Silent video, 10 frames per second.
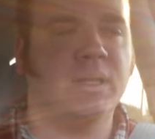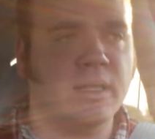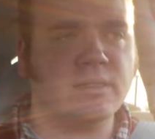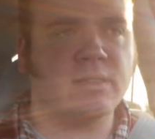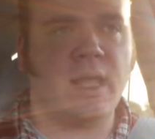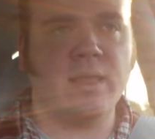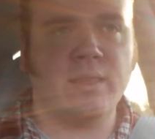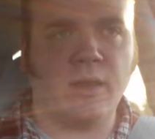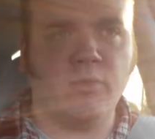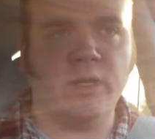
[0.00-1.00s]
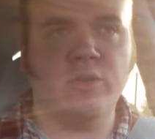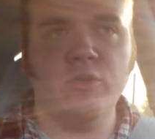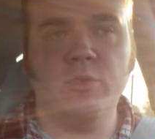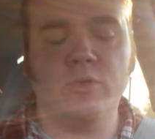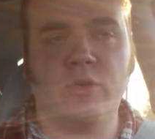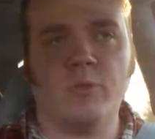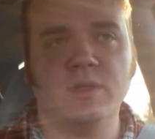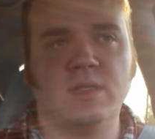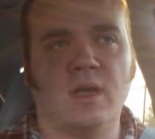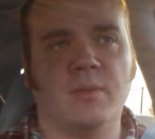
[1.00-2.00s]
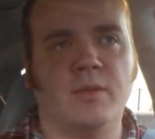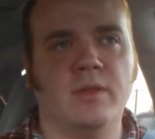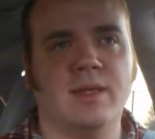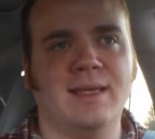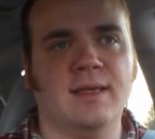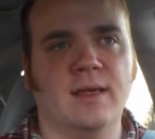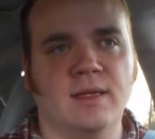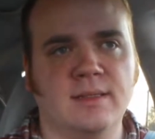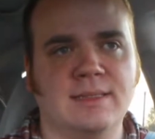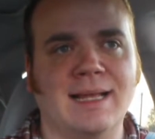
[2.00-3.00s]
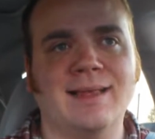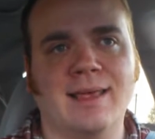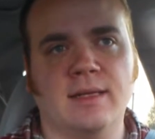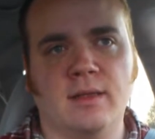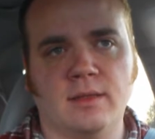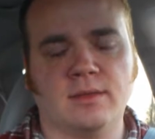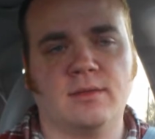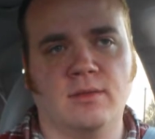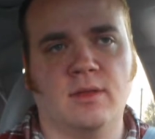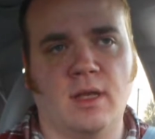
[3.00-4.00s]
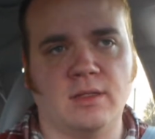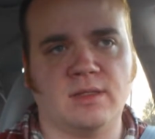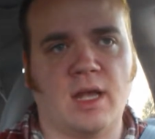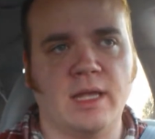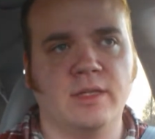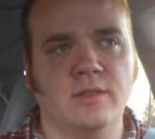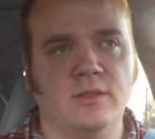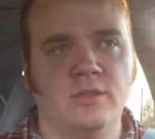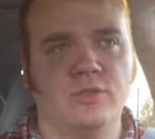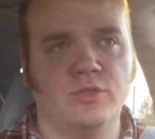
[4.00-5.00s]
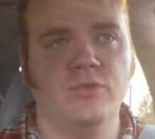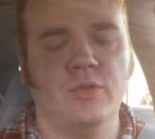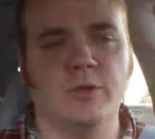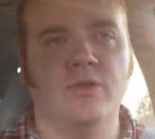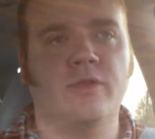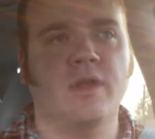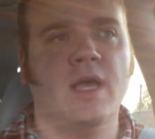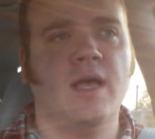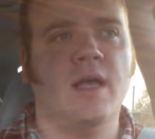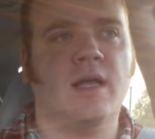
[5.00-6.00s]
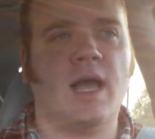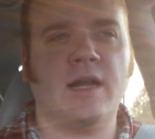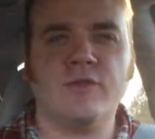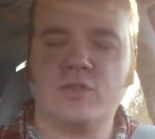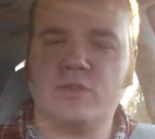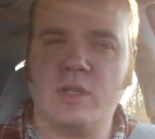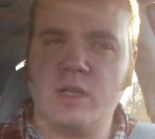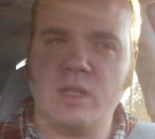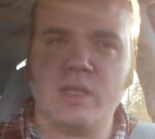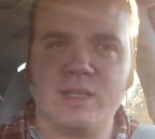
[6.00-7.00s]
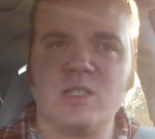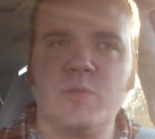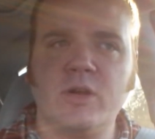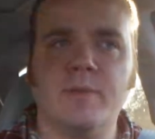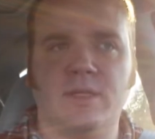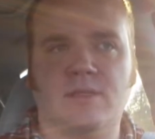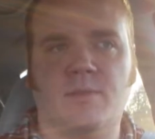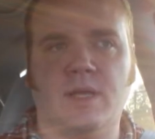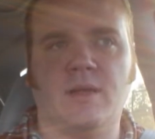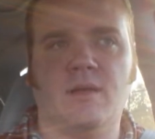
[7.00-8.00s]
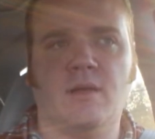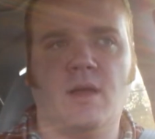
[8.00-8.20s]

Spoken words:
let's say that when a new booth opens up, the delegate assigned to the booth kind of experiments a bit.